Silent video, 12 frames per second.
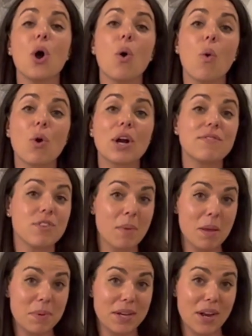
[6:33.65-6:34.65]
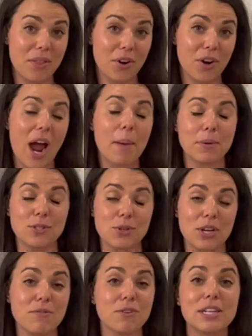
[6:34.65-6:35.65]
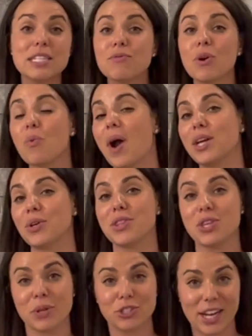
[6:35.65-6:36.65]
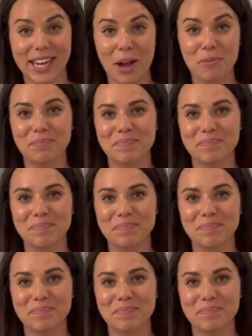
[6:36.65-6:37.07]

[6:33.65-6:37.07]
or if there might be another opportunity for a different winery that you could check out.